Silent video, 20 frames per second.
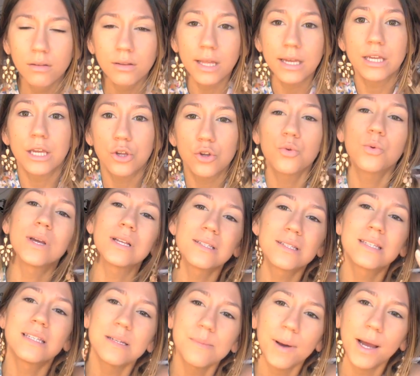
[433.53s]
Like, you can
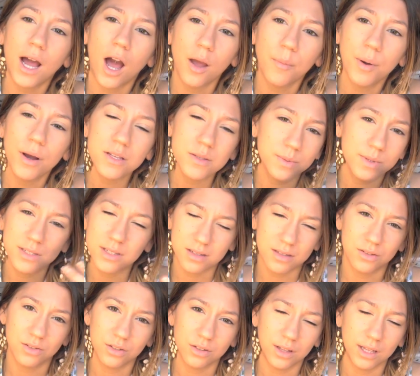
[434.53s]
see my eyebrows, but it
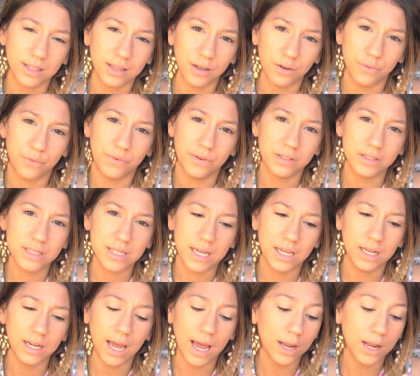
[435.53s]
doesn't look like they're filled in.